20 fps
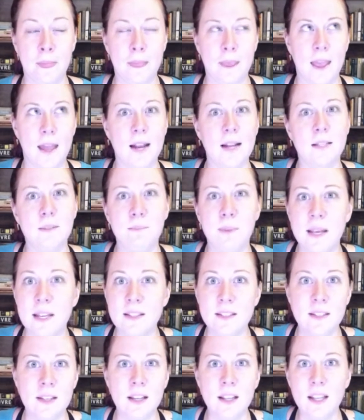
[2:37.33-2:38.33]
And it's
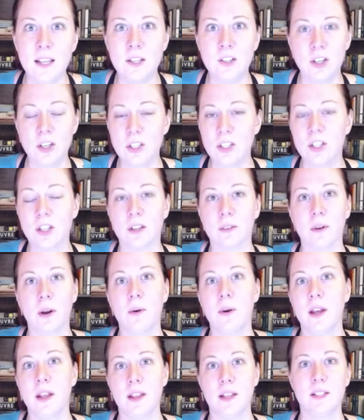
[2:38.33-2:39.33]
basically just
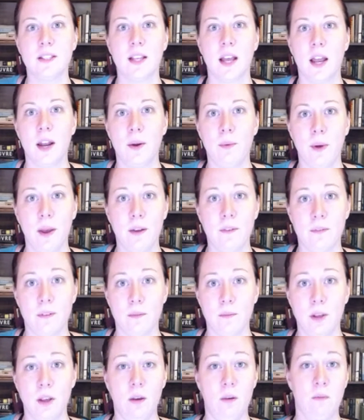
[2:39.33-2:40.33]
throwing the sign away from
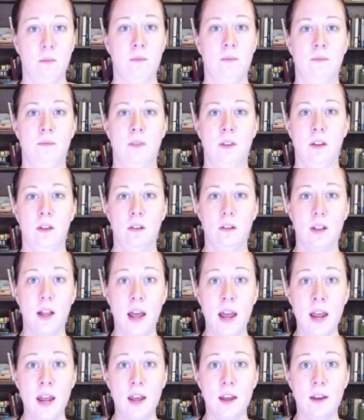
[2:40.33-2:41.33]
you.
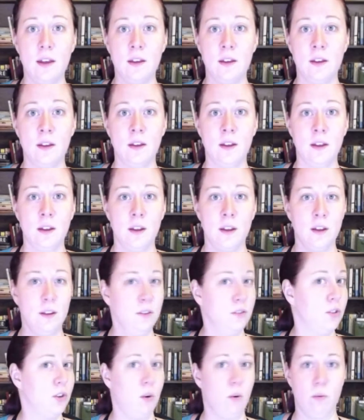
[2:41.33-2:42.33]
Like,
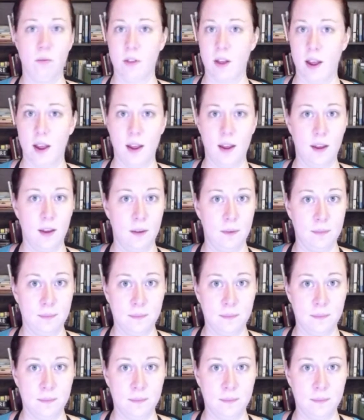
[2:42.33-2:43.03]
don't like.